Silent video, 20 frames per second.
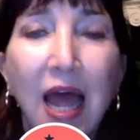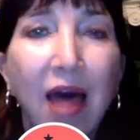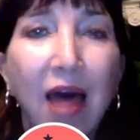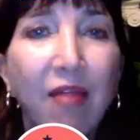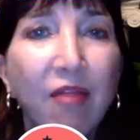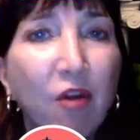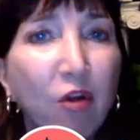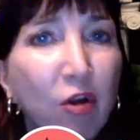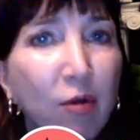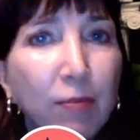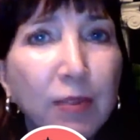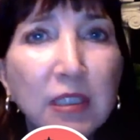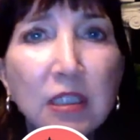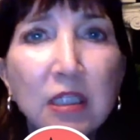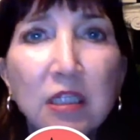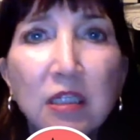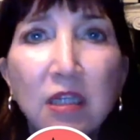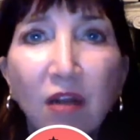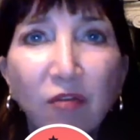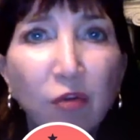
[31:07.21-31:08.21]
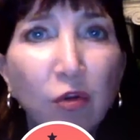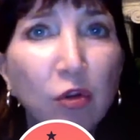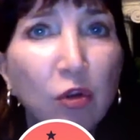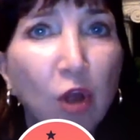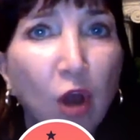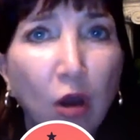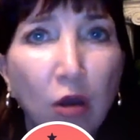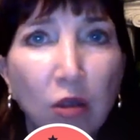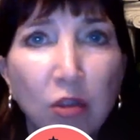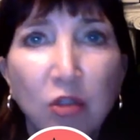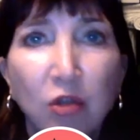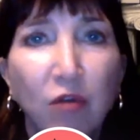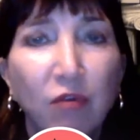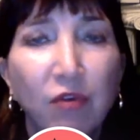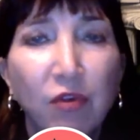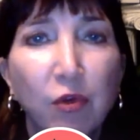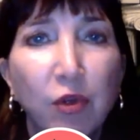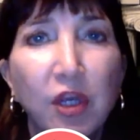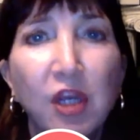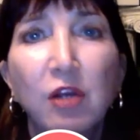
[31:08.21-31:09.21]
And there have been several laws over
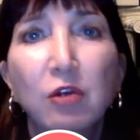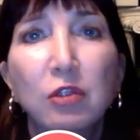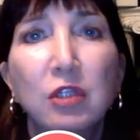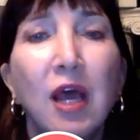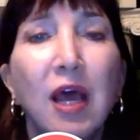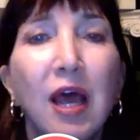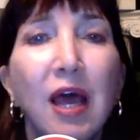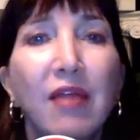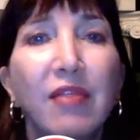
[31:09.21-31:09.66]
the years